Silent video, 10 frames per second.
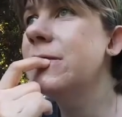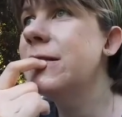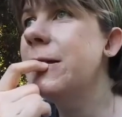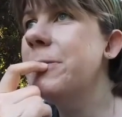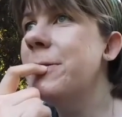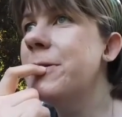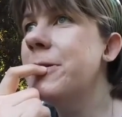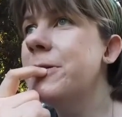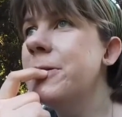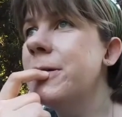sometimes
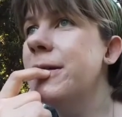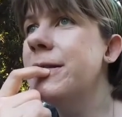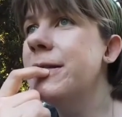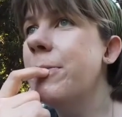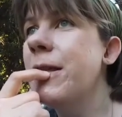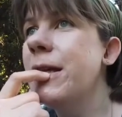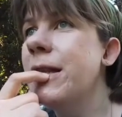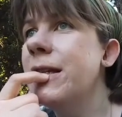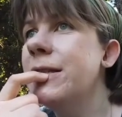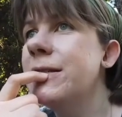also something
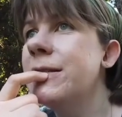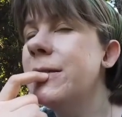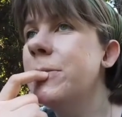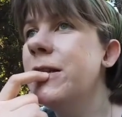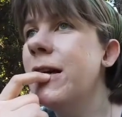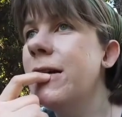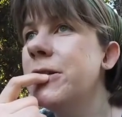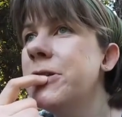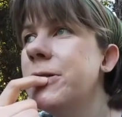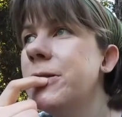that is a bit
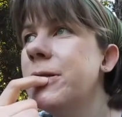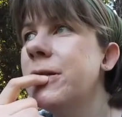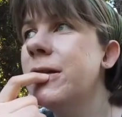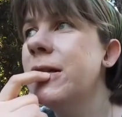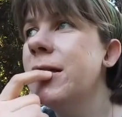harsh on